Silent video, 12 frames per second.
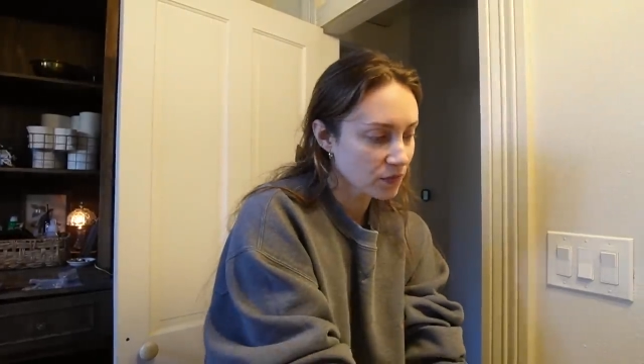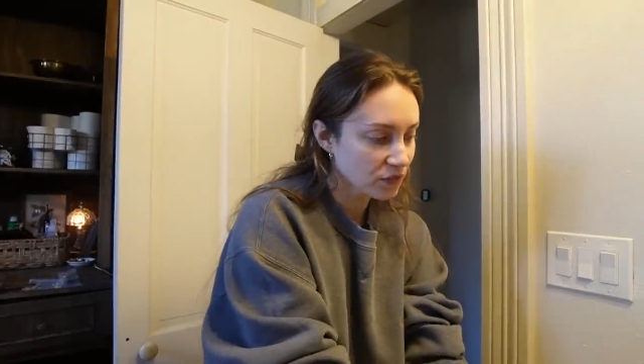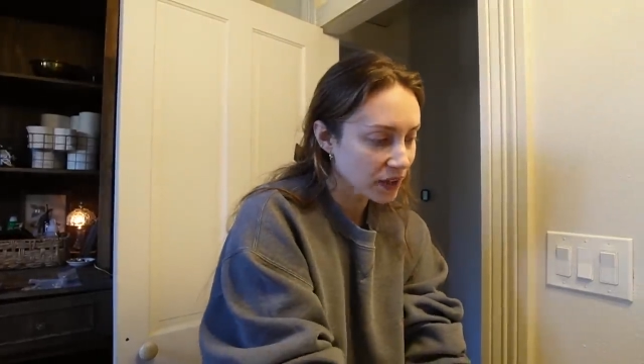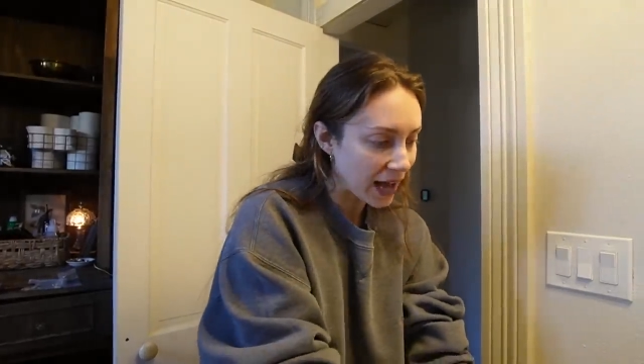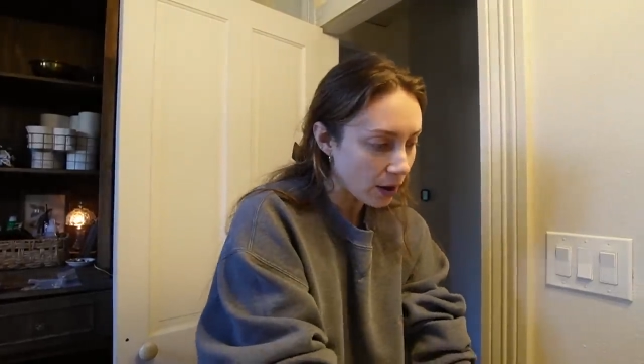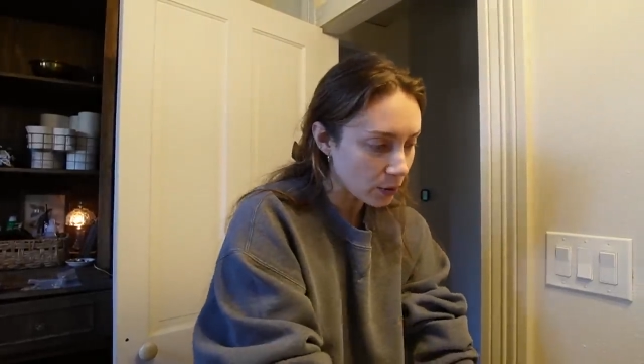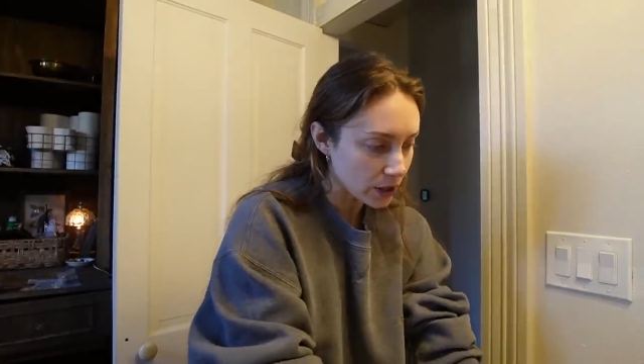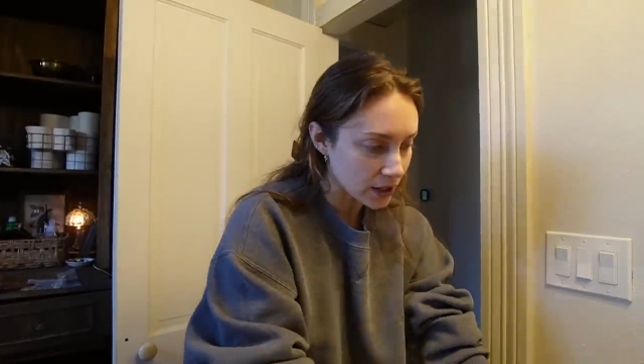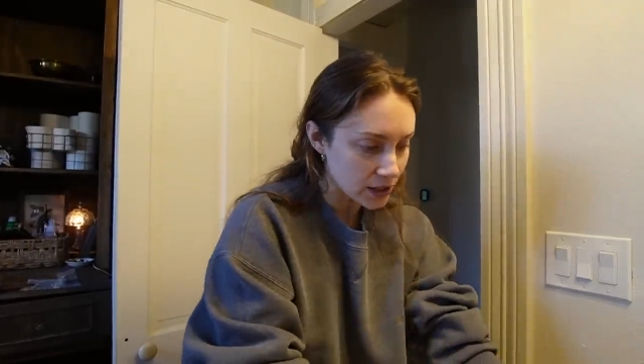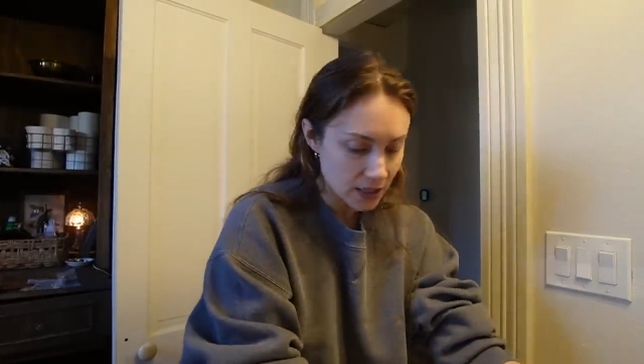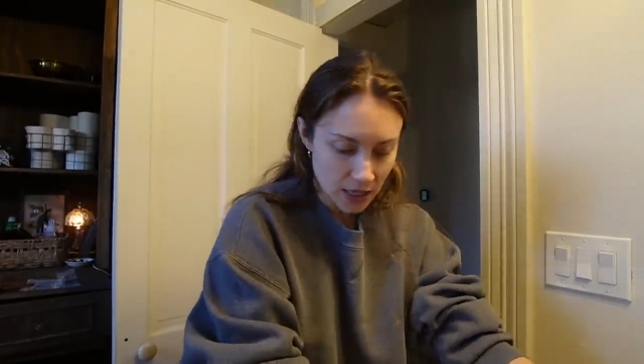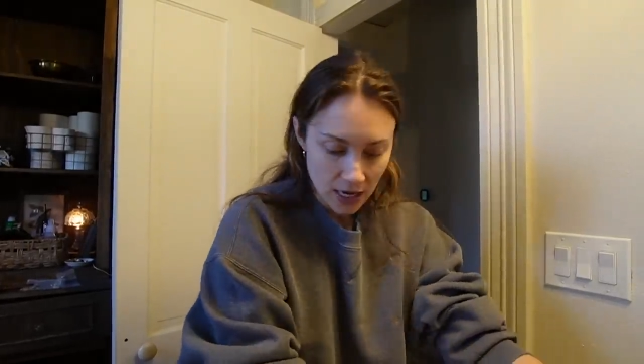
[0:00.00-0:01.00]

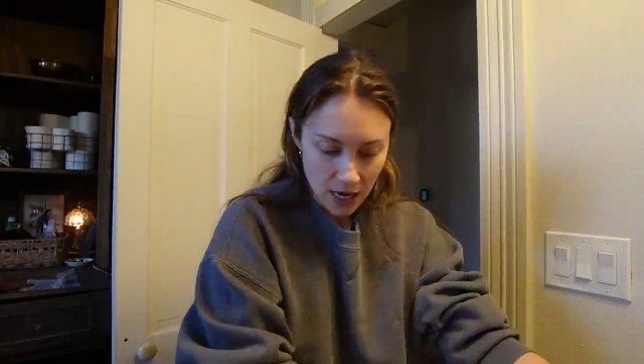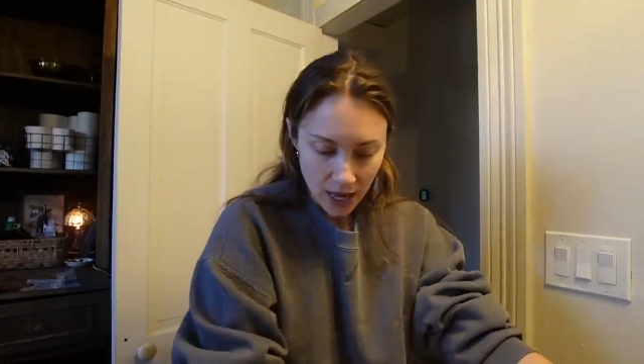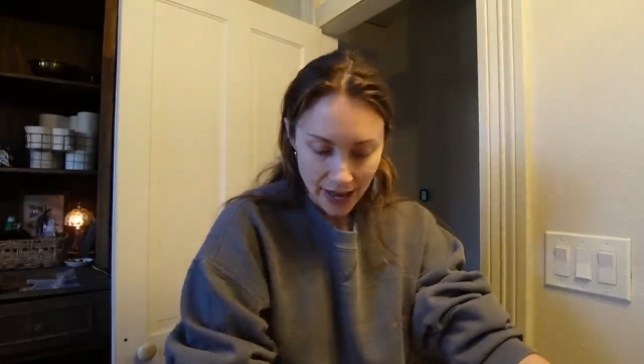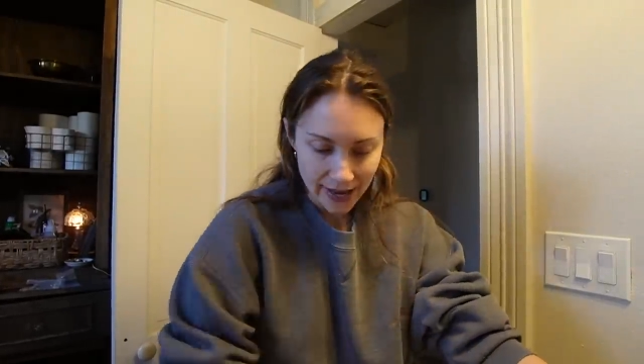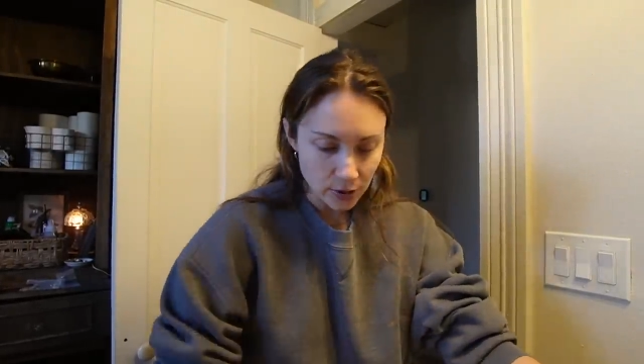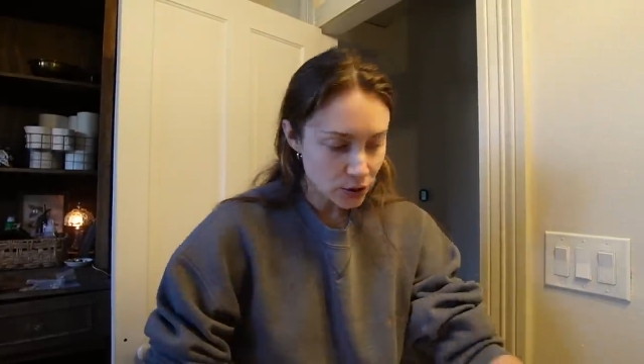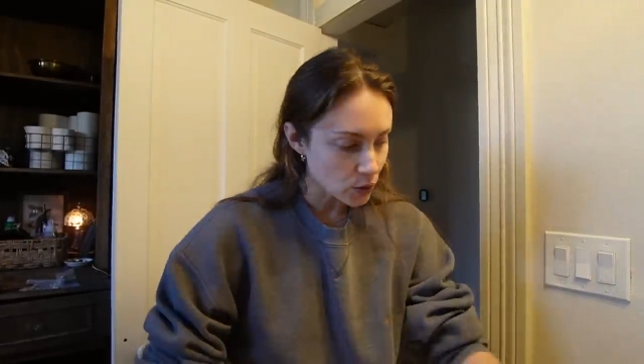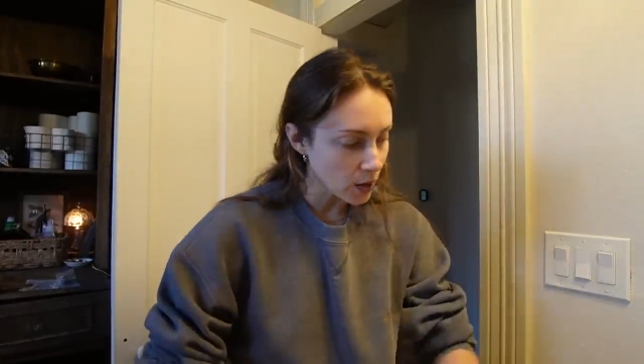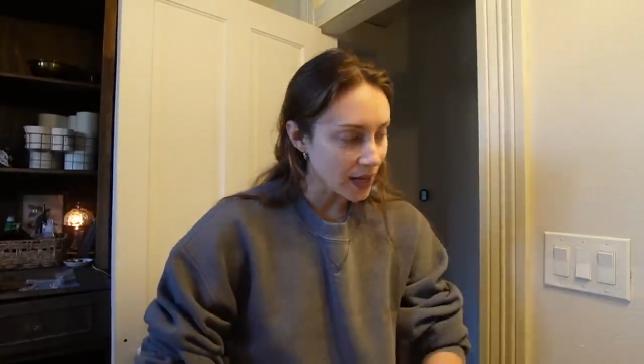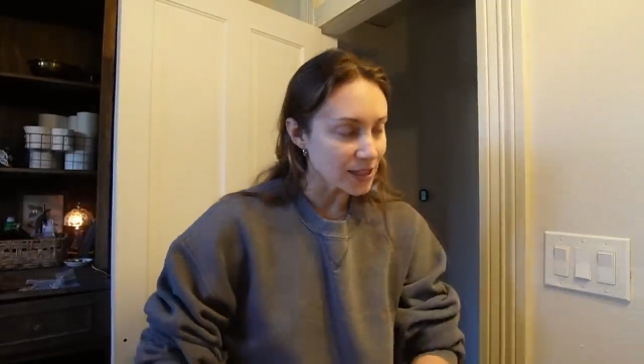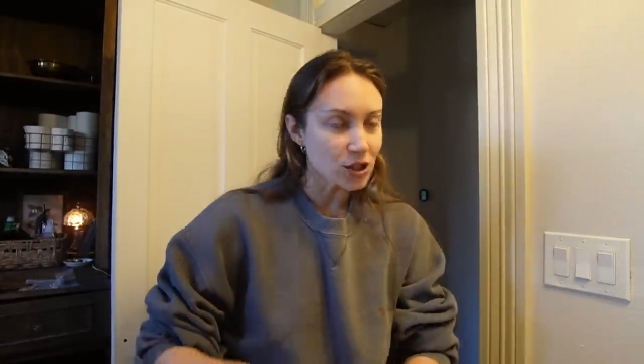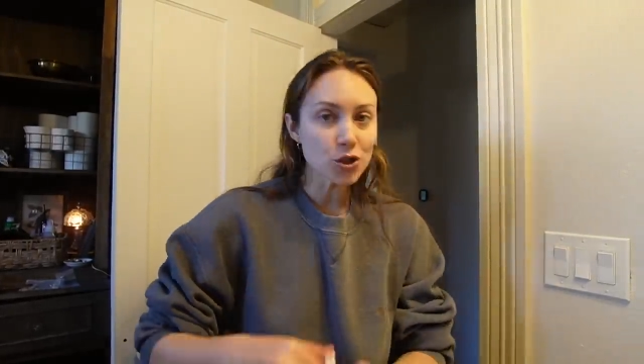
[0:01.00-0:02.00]
flowers, I also
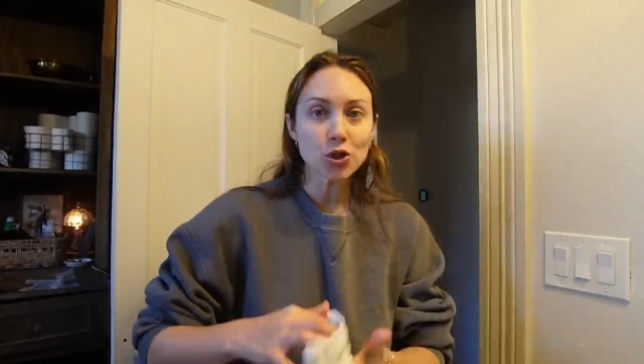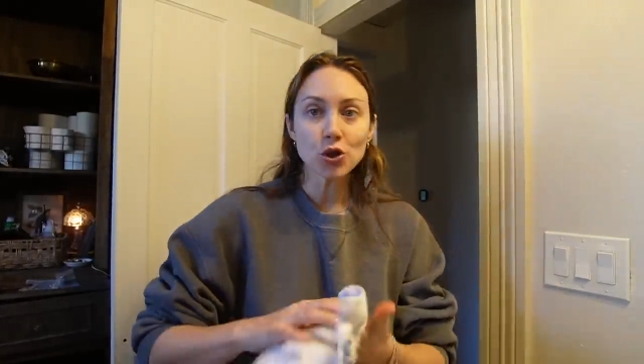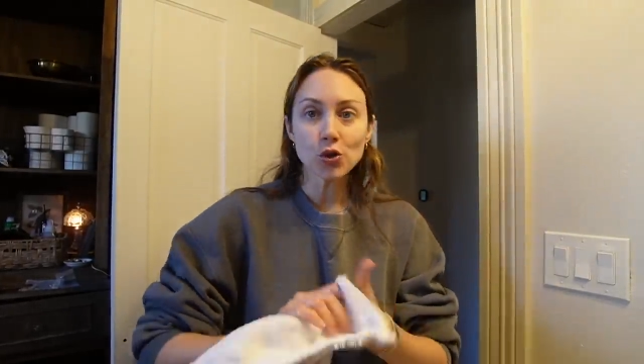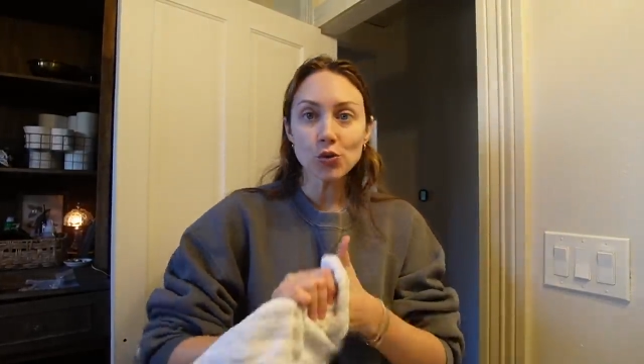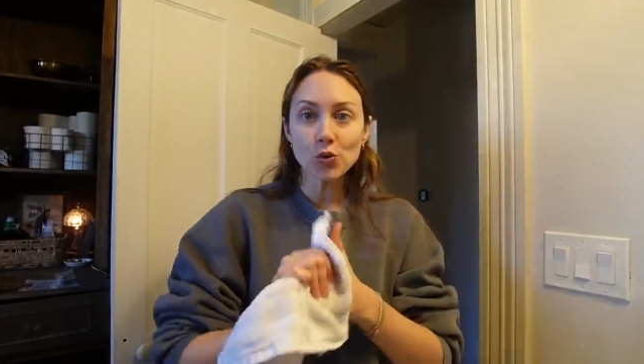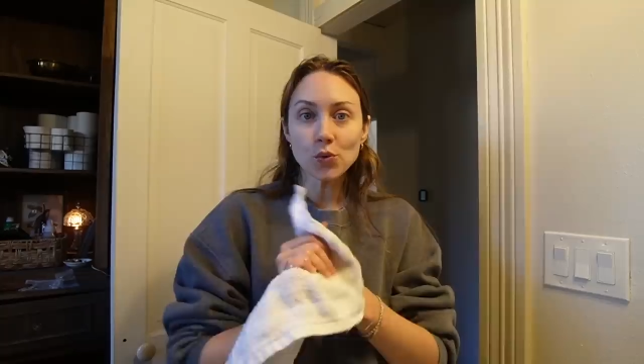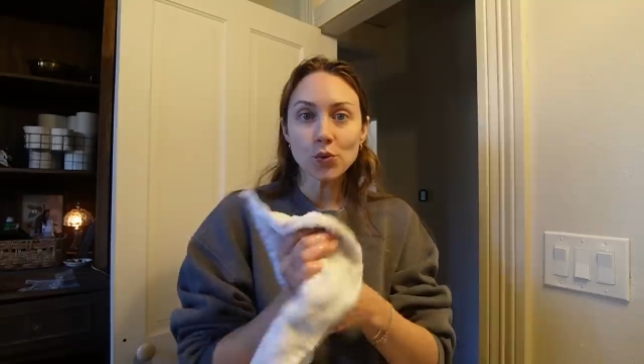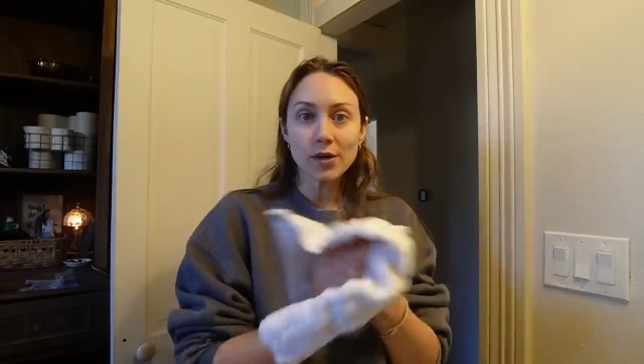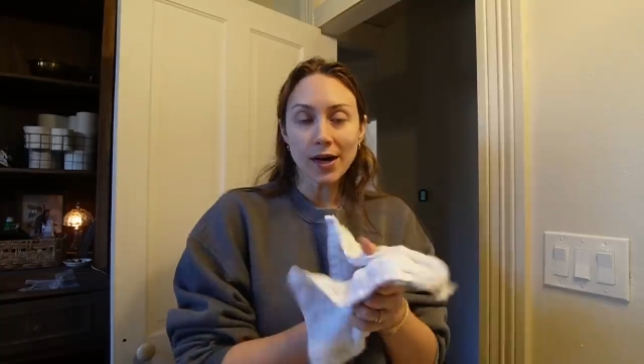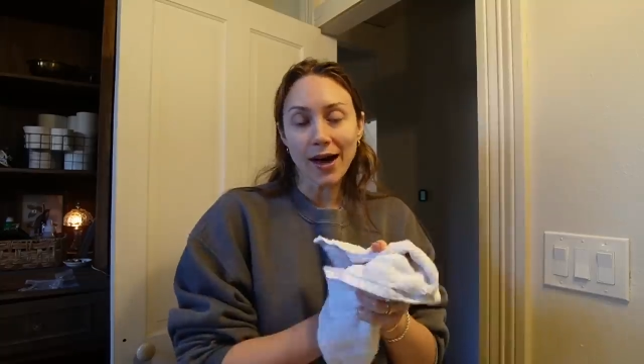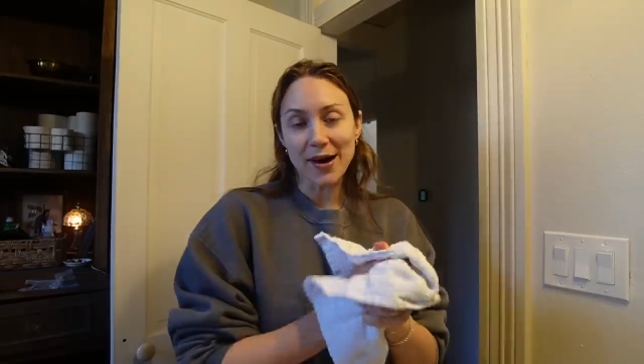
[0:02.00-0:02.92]
got two